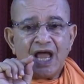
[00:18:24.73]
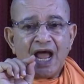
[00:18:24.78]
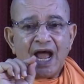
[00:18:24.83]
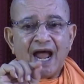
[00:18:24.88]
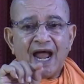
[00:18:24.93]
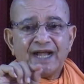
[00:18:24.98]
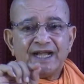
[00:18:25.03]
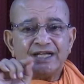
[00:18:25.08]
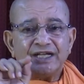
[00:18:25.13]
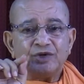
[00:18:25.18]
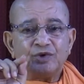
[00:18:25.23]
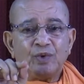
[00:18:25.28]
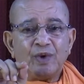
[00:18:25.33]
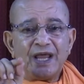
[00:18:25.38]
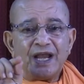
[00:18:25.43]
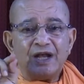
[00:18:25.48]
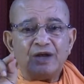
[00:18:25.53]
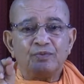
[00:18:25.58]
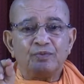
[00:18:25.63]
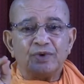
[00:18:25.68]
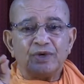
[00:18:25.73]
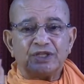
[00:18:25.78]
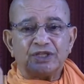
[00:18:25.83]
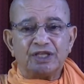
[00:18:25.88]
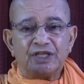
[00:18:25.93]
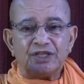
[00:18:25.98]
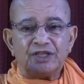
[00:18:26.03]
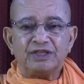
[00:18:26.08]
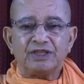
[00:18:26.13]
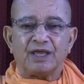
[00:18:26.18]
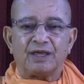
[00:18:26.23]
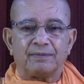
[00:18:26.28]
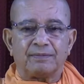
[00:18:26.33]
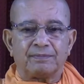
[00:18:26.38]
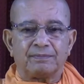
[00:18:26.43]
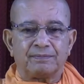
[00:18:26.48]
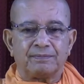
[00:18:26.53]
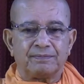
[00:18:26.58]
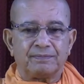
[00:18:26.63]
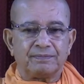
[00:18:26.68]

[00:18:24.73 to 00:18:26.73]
I dwell within them.